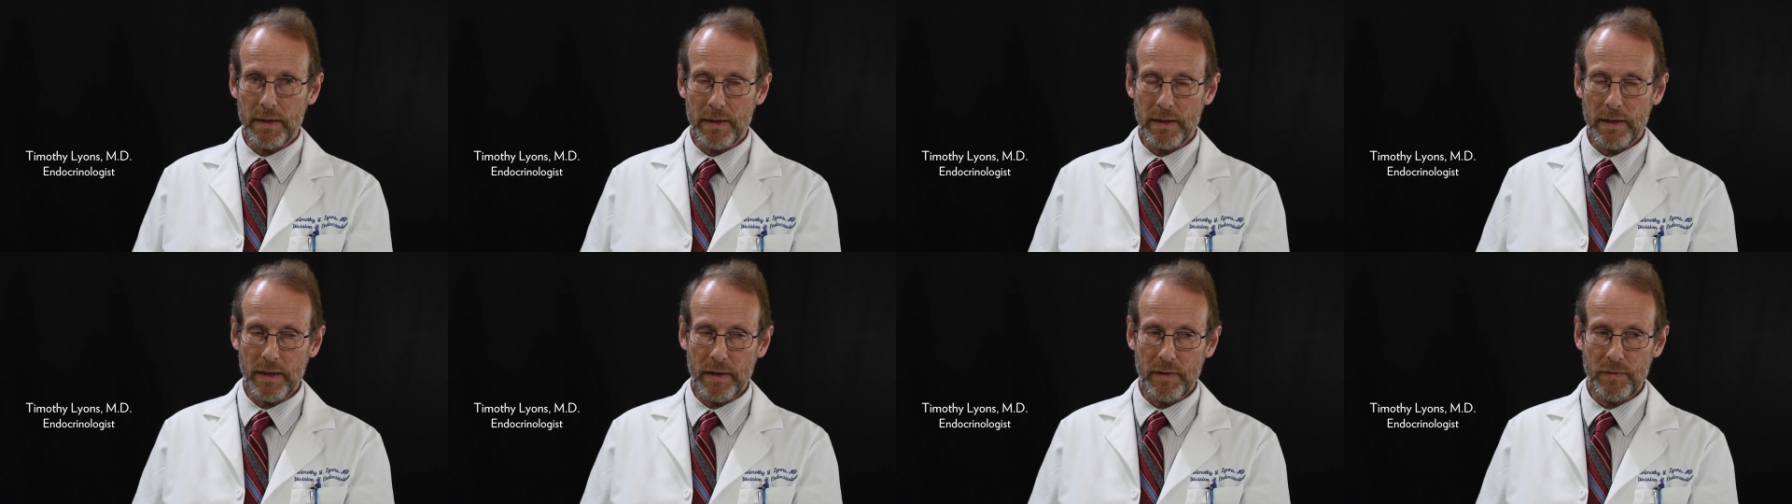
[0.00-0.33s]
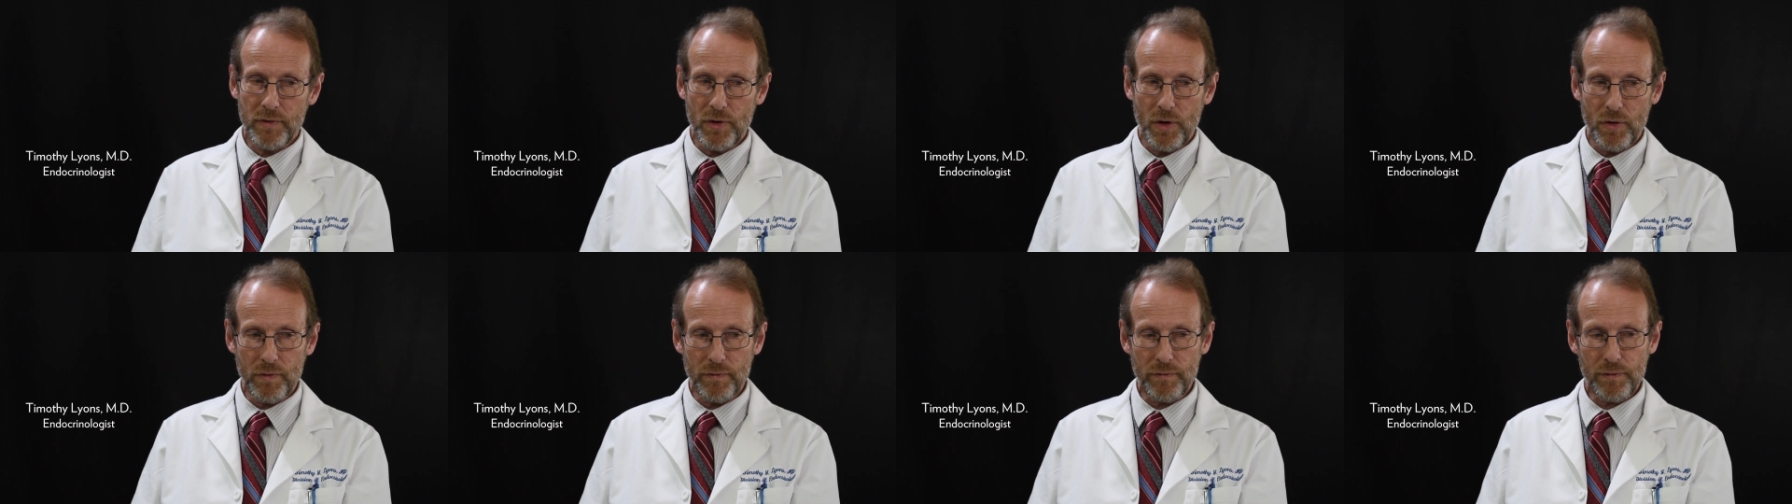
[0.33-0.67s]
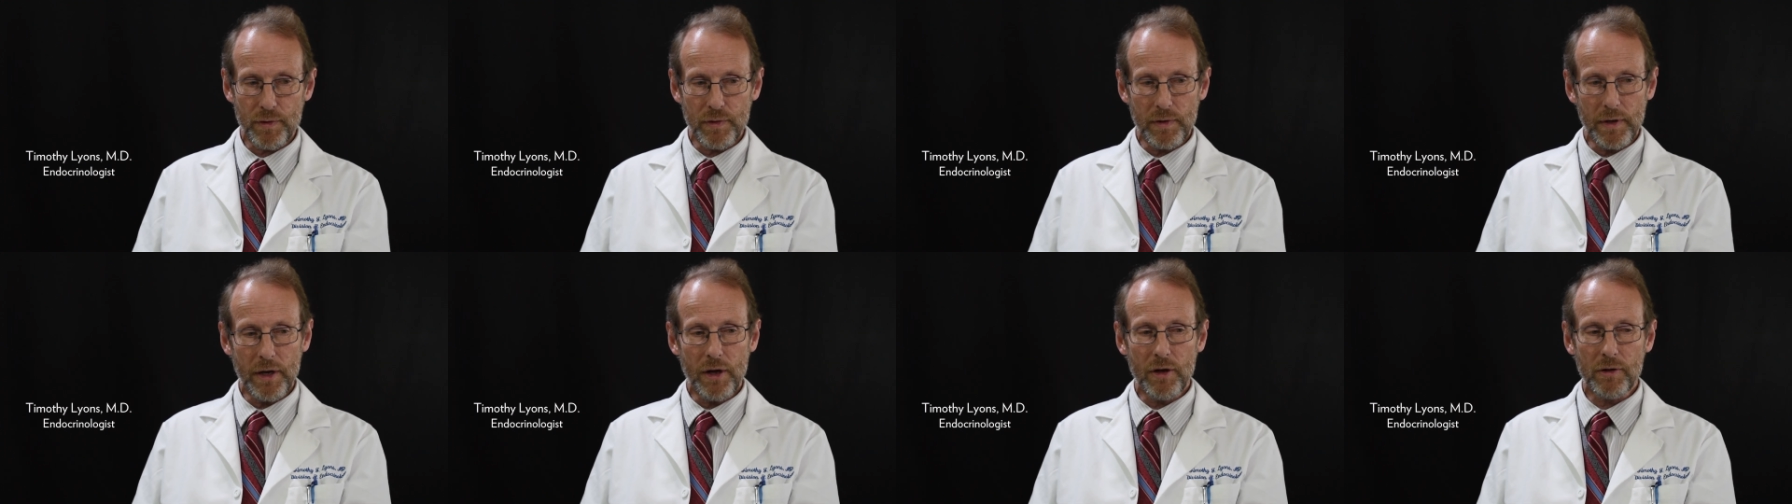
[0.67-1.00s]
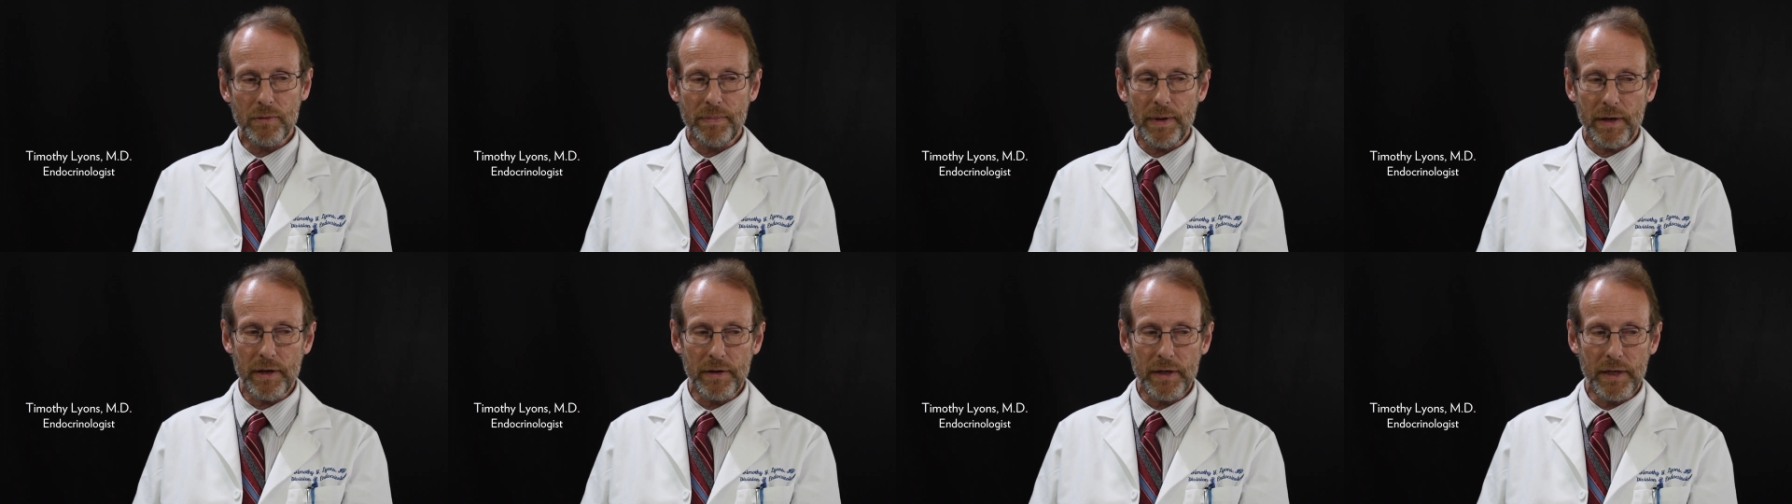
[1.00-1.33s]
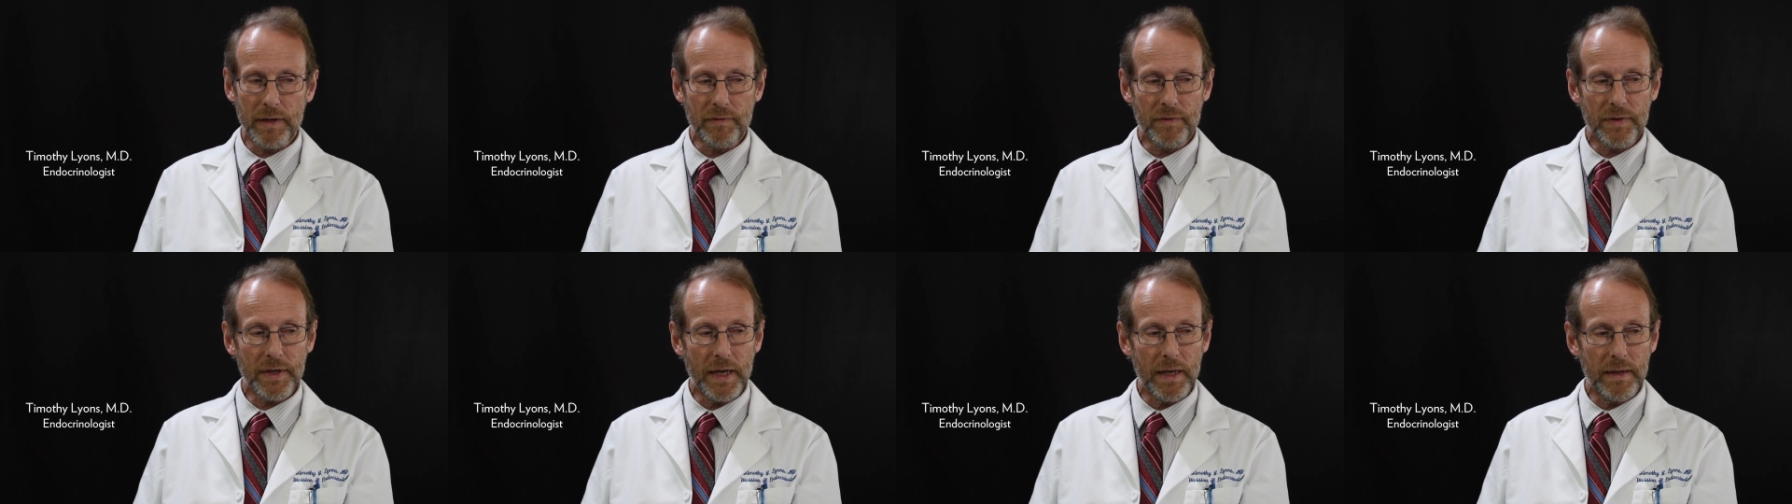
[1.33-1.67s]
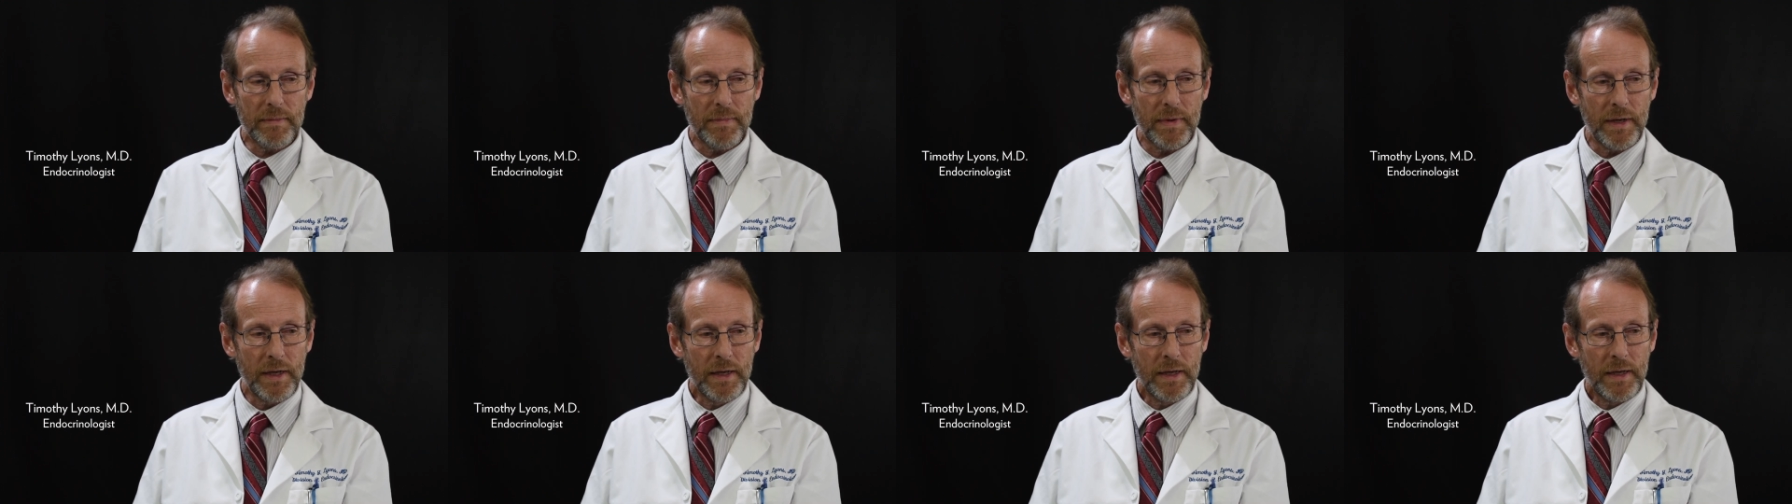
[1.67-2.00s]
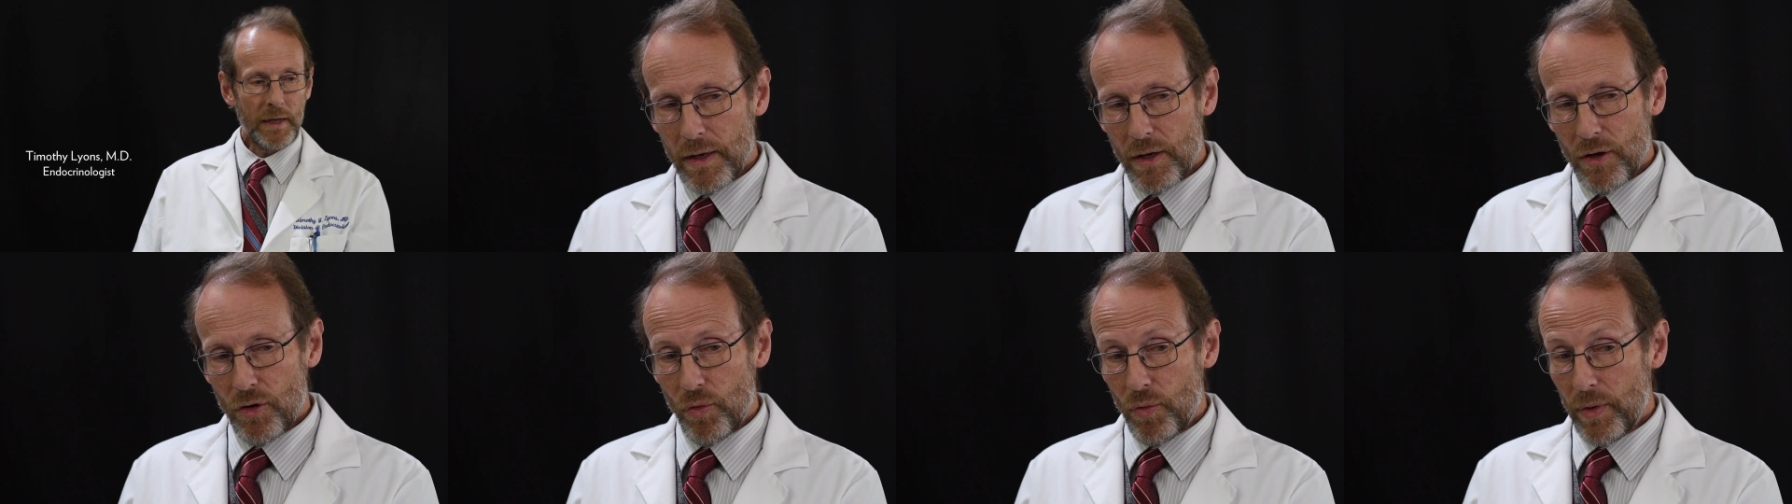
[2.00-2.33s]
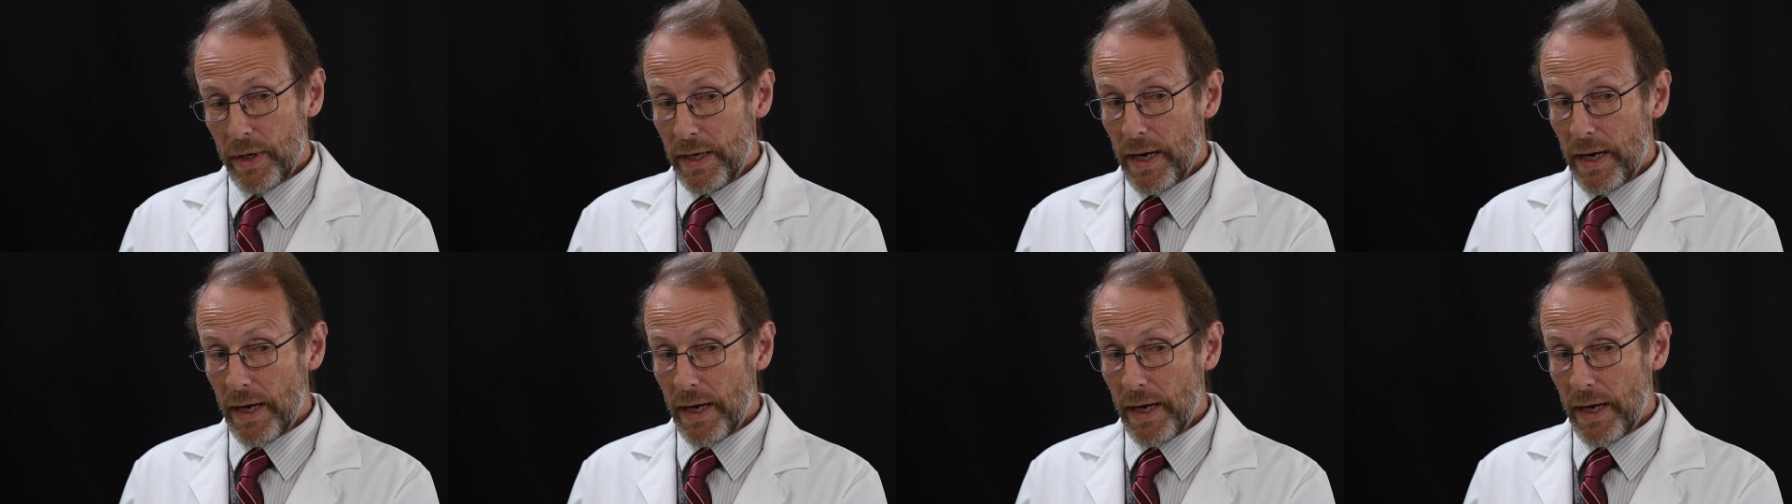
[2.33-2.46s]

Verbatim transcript: that I've known for a long period of time. We